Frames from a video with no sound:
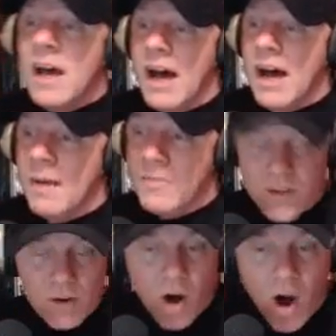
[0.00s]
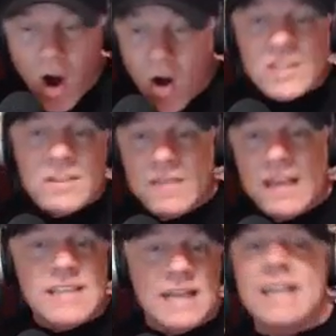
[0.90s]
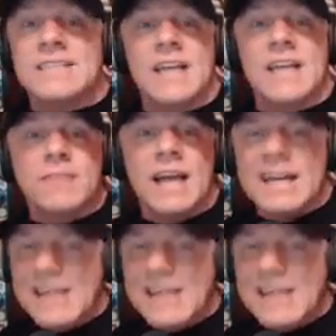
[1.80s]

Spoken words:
There are some things I like to update.